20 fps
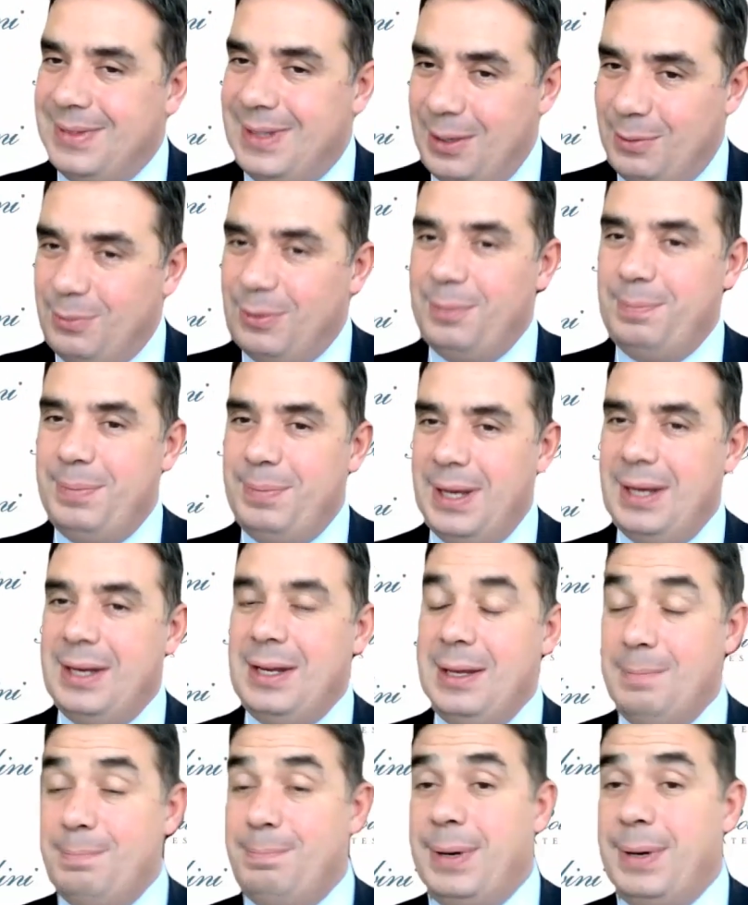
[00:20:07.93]
there will
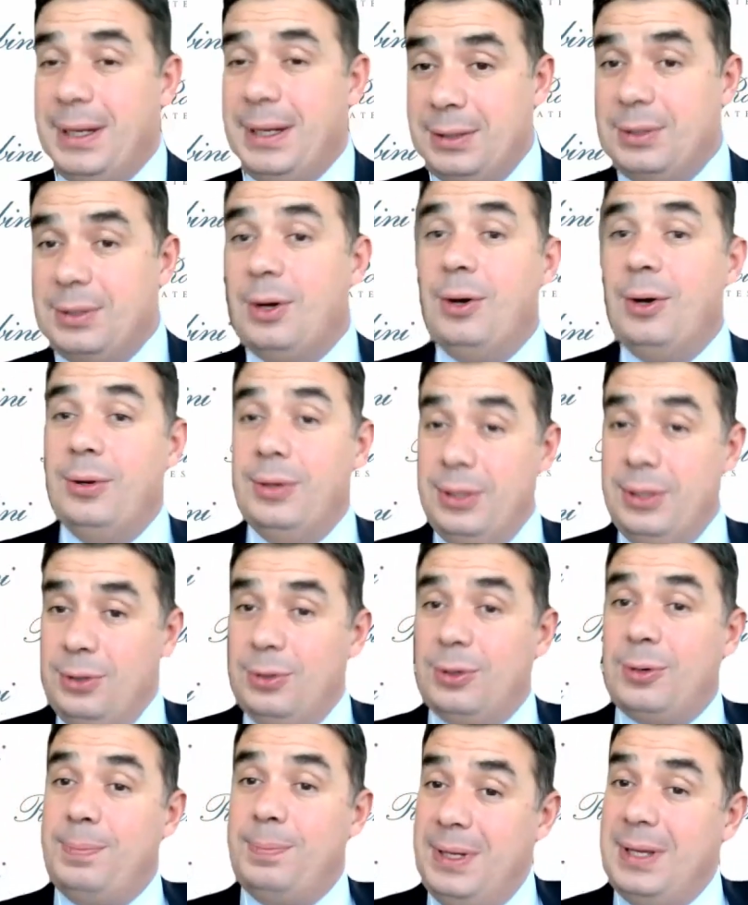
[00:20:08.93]
be an impact
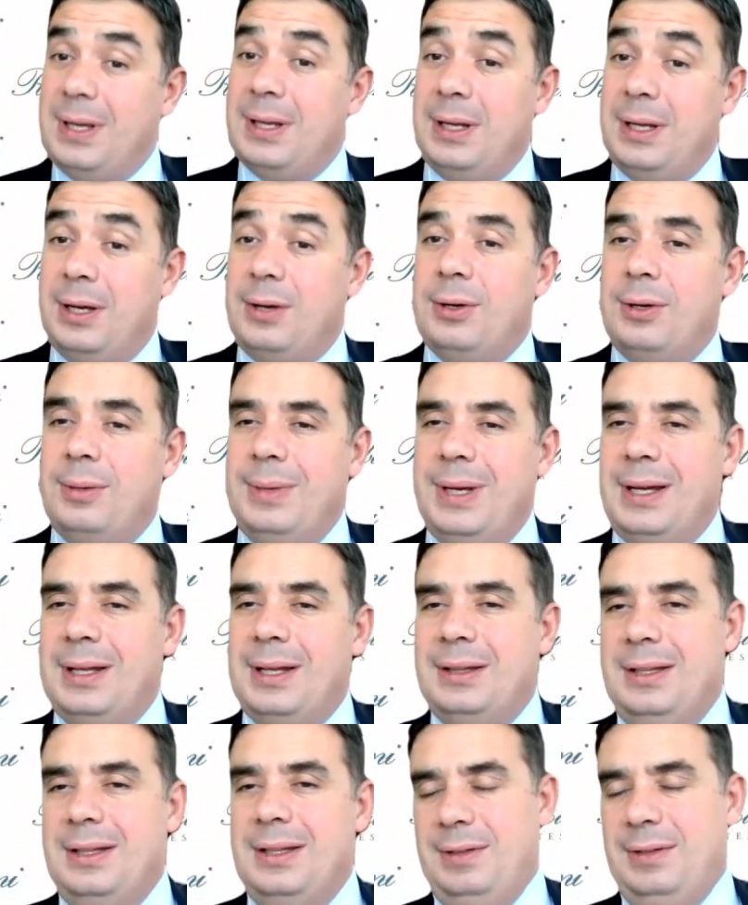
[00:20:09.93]
on European
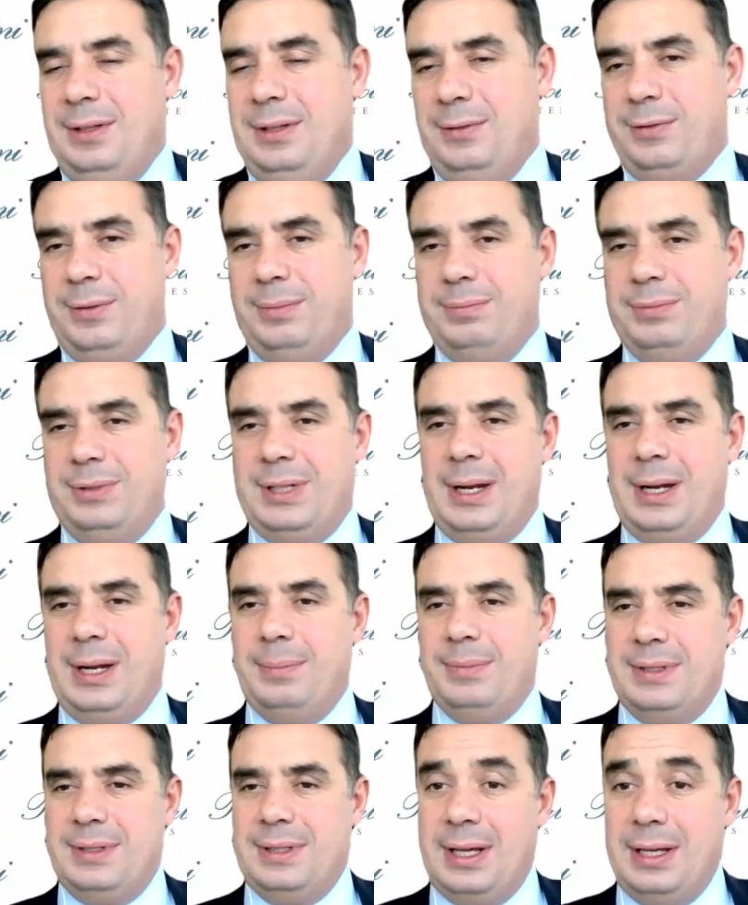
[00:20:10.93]
economic activity from
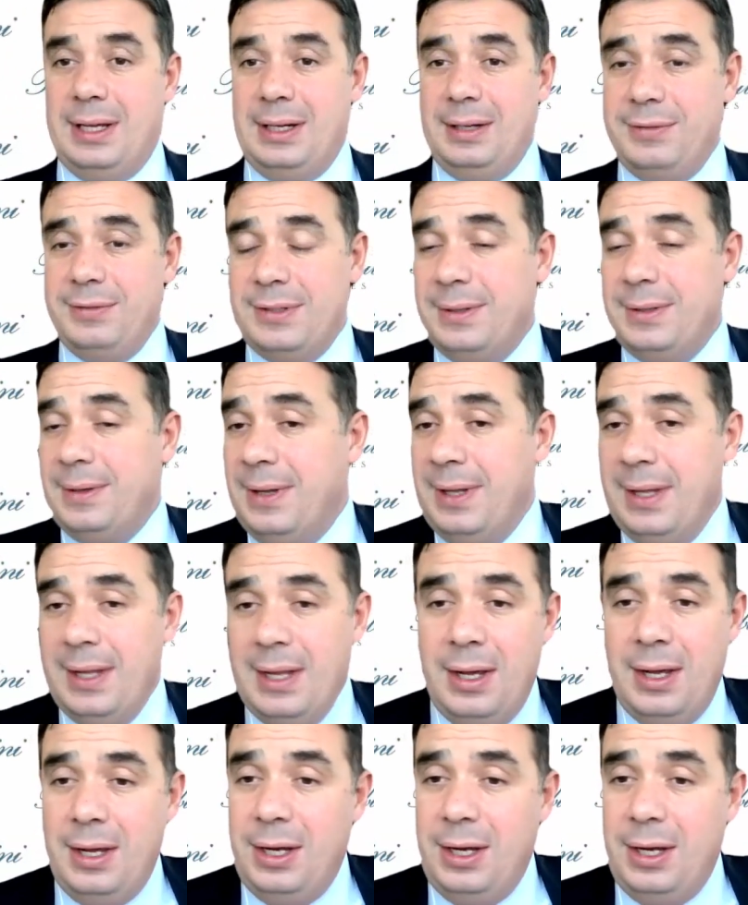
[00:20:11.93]
Trump's tariffs.